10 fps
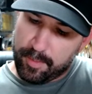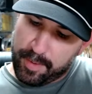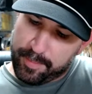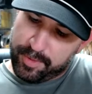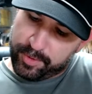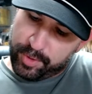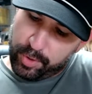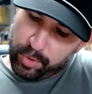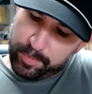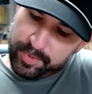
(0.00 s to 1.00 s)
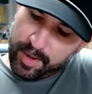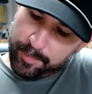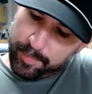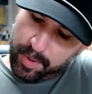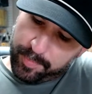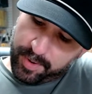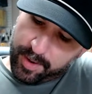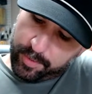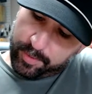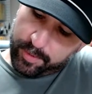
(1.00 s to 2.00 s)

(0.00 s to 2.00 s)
Maybe the tube's not pumping out